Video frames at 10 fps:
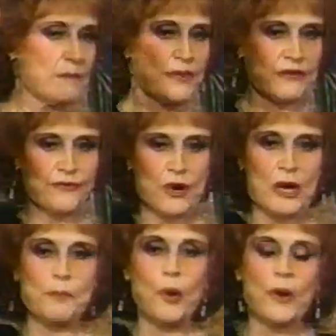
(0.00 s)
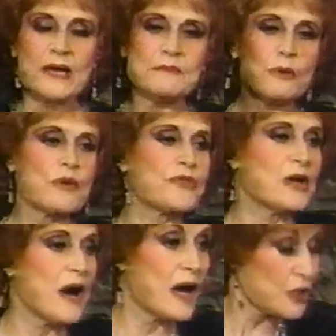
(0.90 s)
but for an appointment with
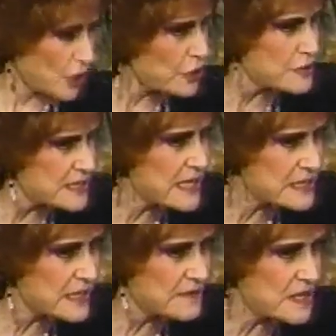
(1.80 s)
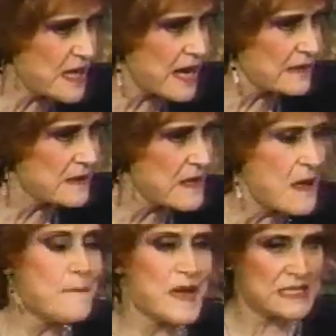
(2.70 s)
God. Are you sensitive to that?
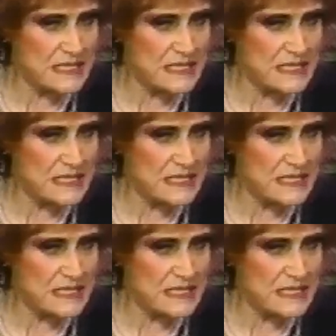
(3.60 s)
Be